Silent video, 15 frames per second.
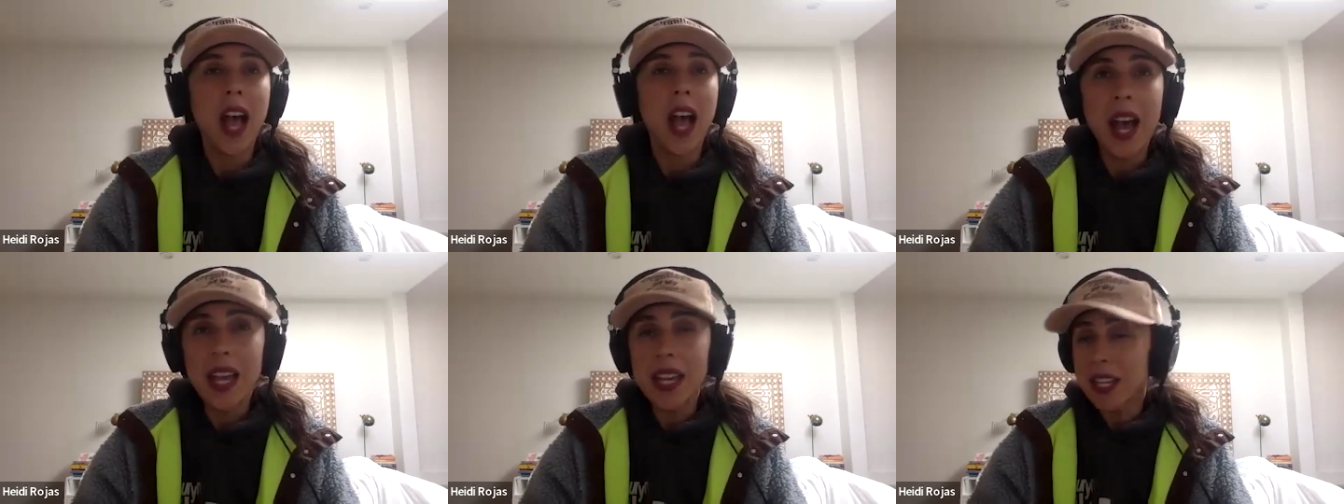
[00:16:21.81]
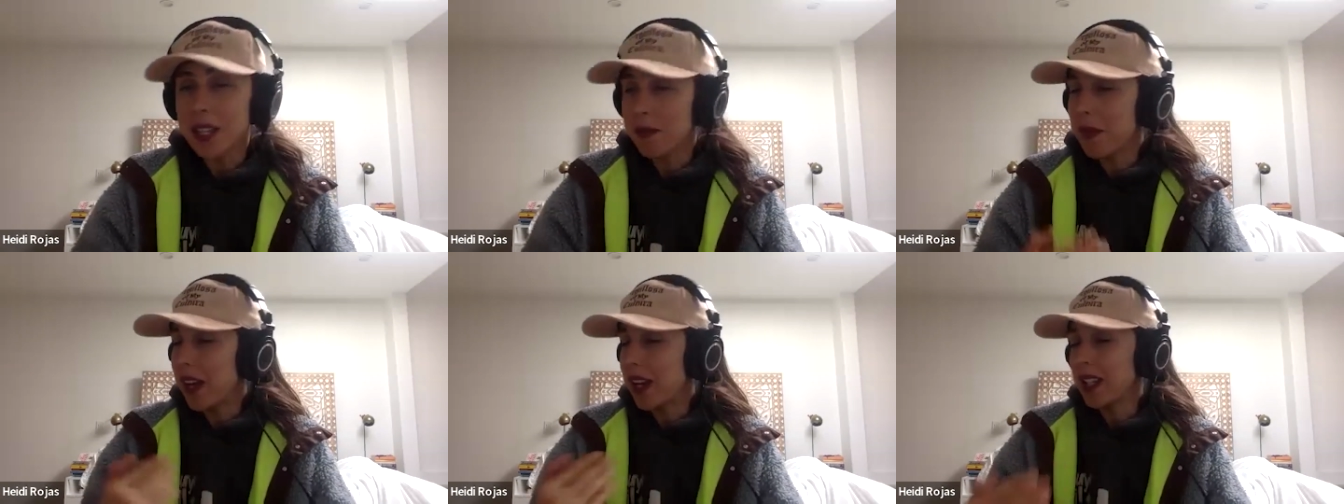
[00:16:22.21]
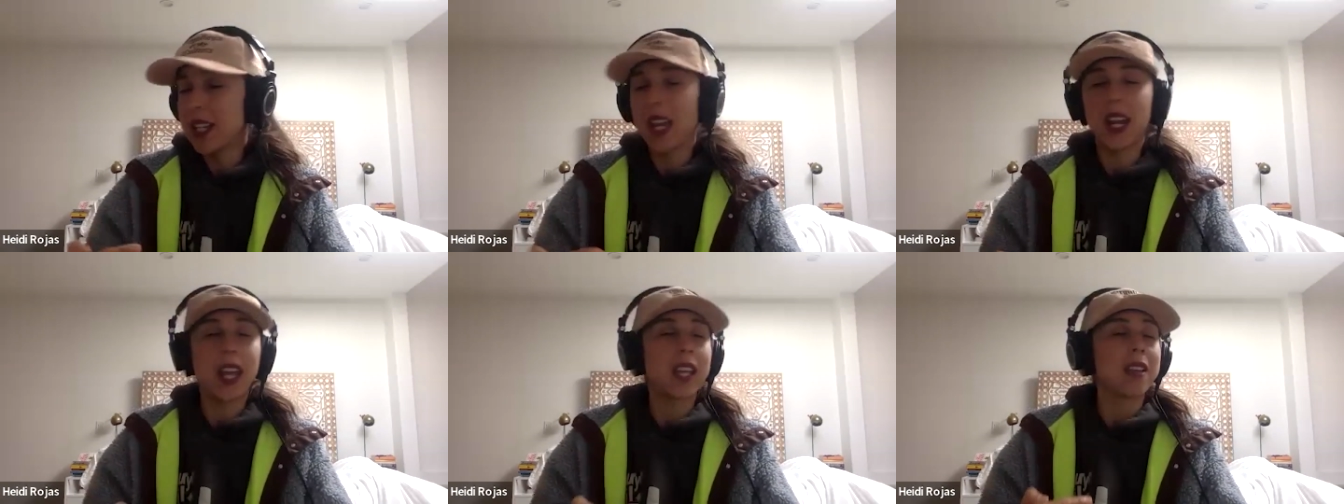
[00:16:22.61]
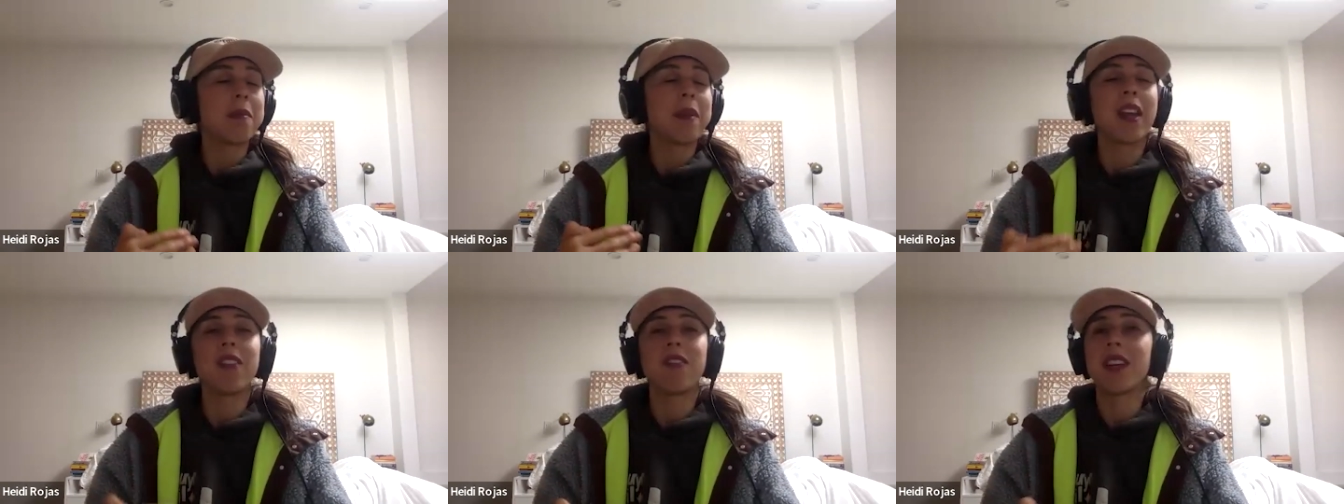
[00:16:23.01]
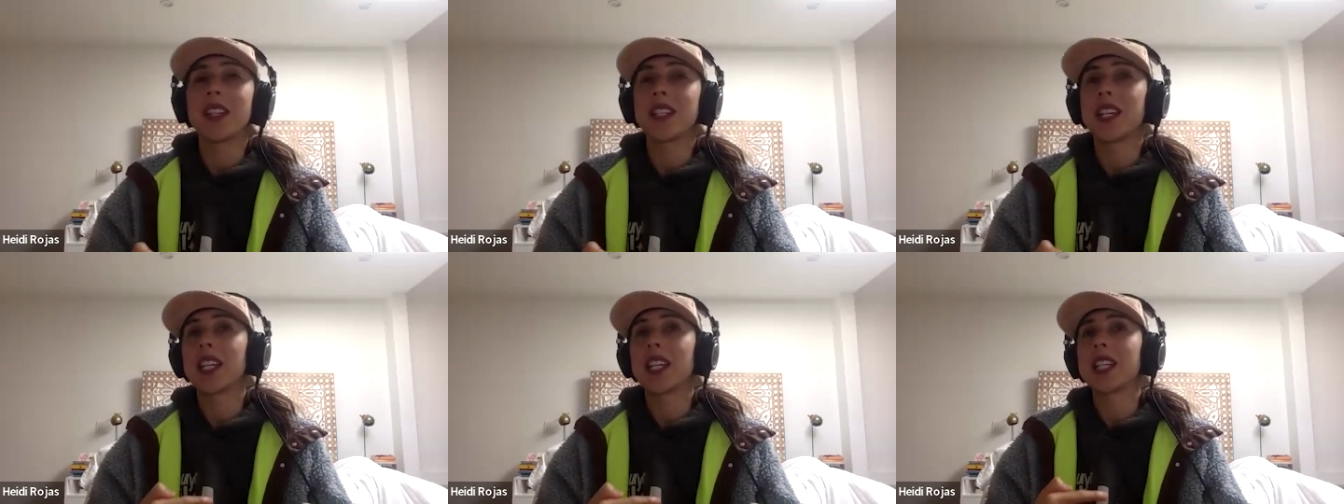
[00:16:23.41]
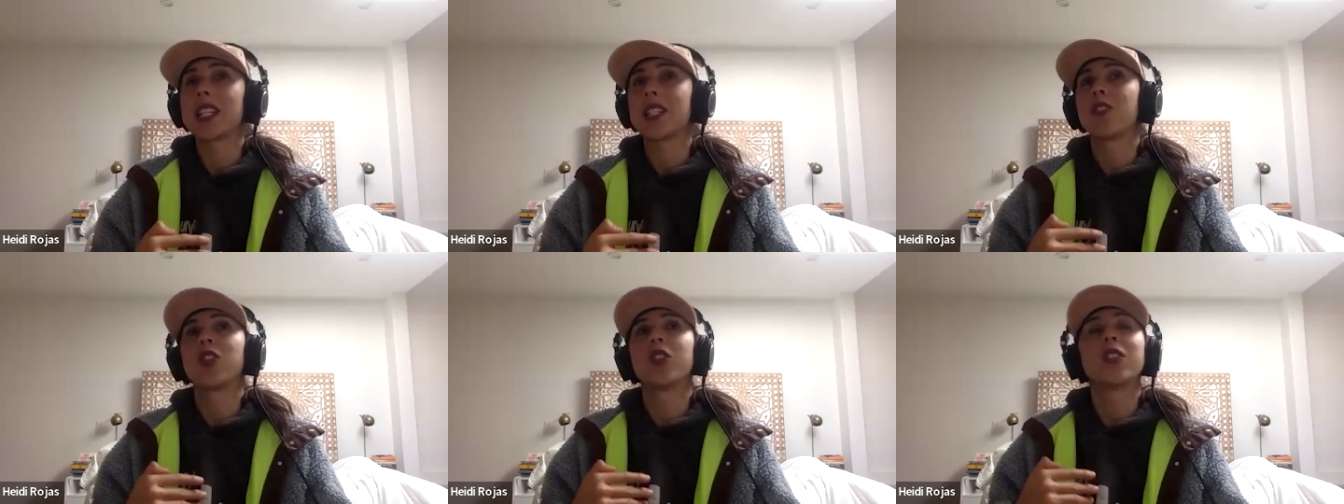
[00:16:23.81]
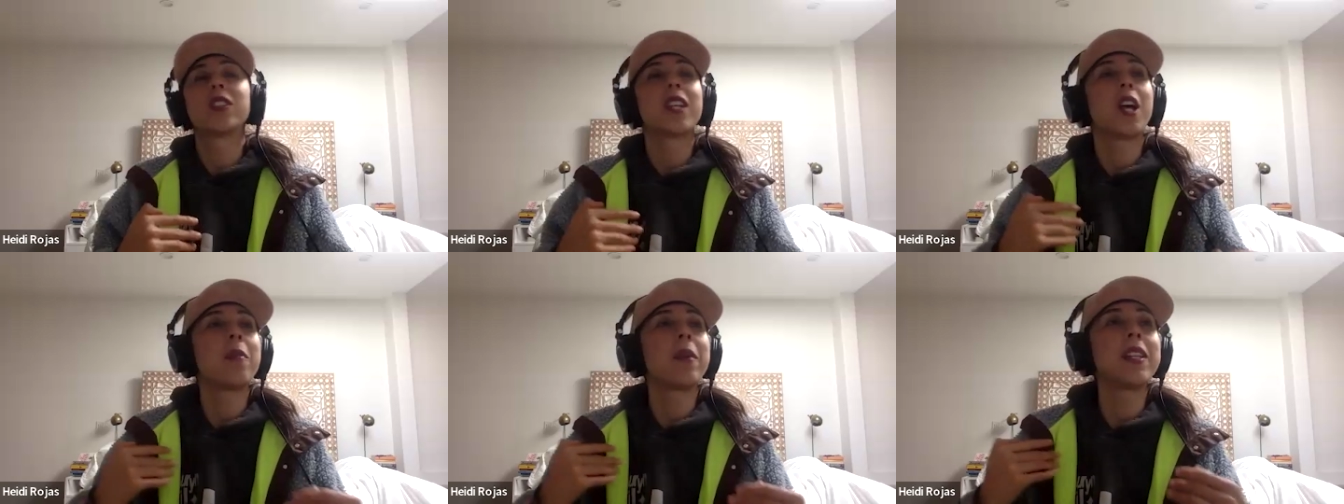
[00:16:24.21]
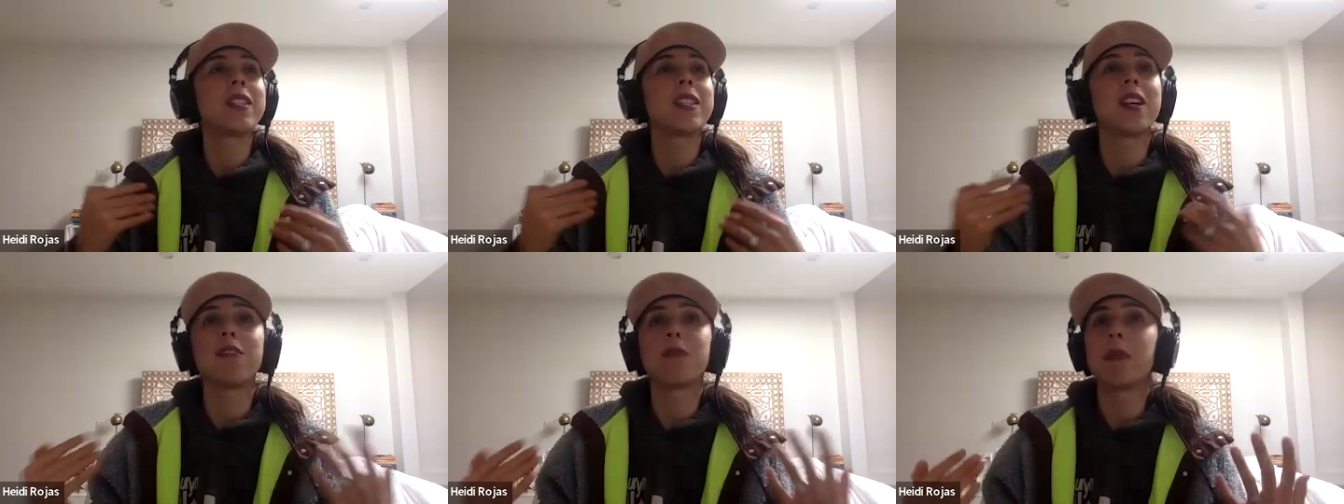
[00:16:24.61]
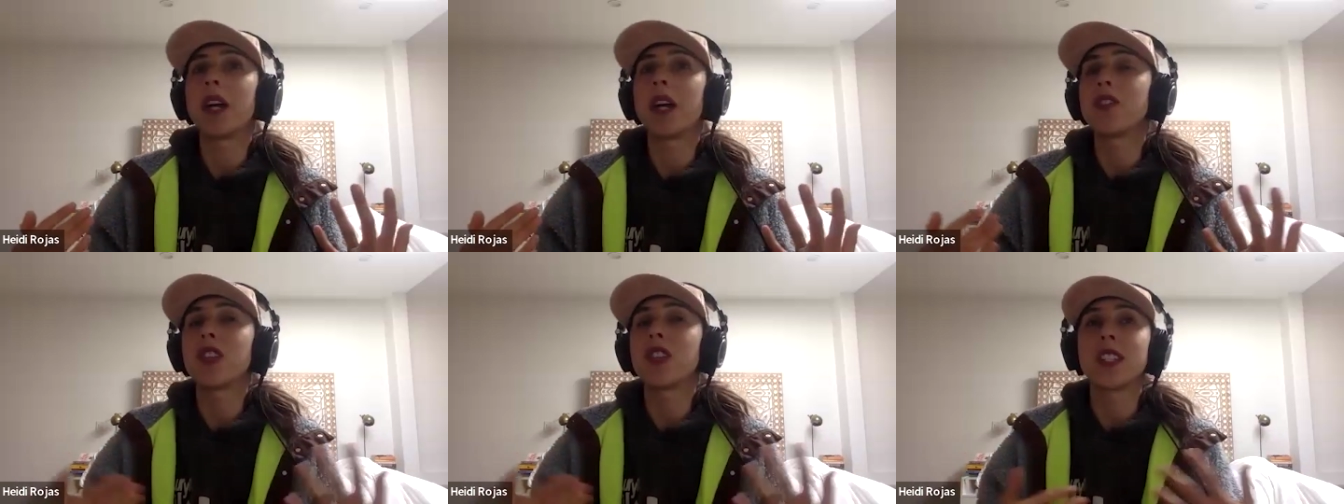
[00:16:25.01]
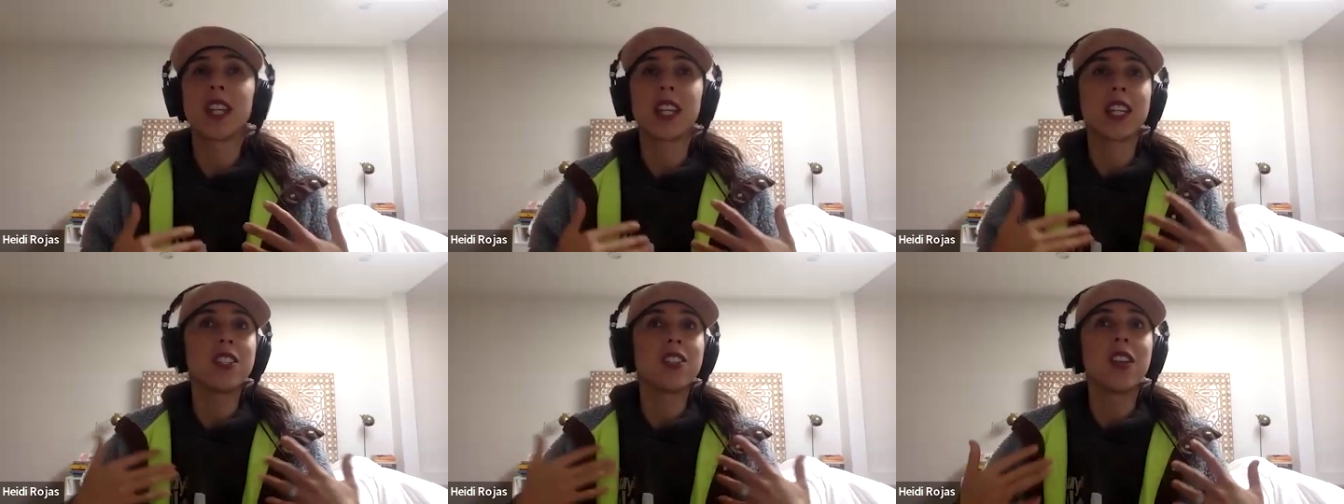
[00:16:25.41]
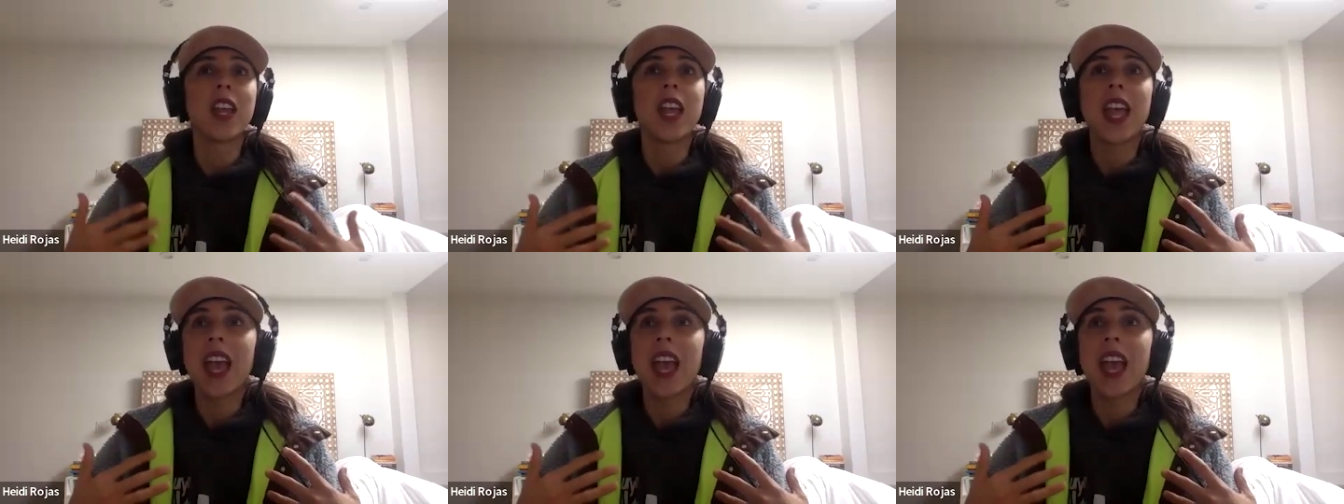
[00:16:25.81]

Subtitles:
I can meditate, I can manifest, I can tell myself mantras, I can do.